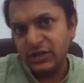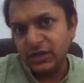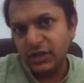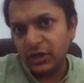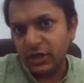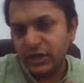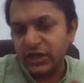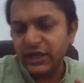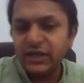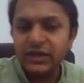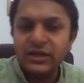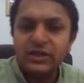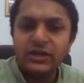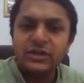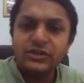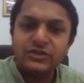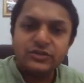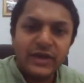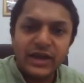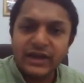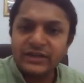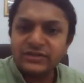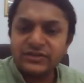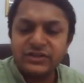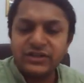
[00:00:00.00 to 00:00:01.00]
Okay, so
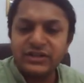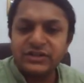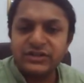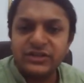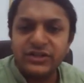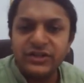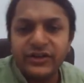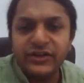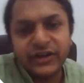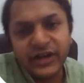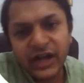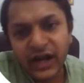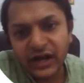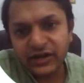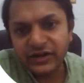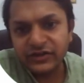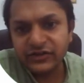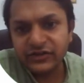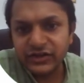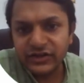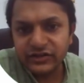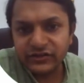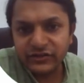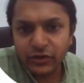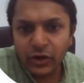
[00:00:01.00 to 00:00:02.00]
acceleration,
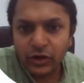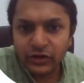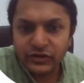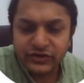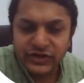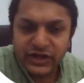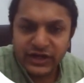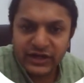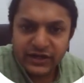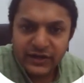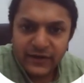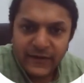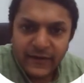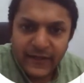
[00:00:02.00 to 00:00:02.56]
retardation is constant.